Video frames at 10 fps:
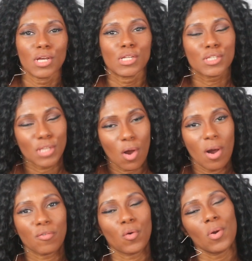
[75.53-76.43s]
So,
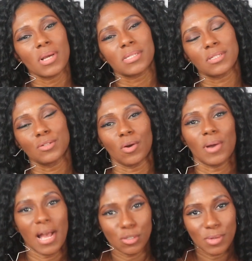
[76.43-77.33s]
of course,
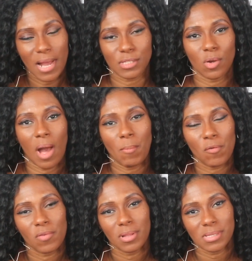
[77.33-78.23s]
as you guys know, I'm
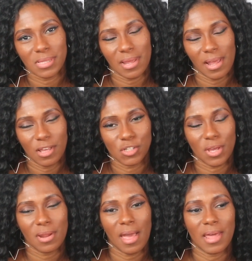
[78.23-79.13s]
a real estate
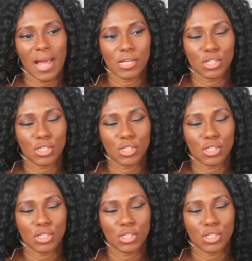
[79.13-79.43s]
agent, and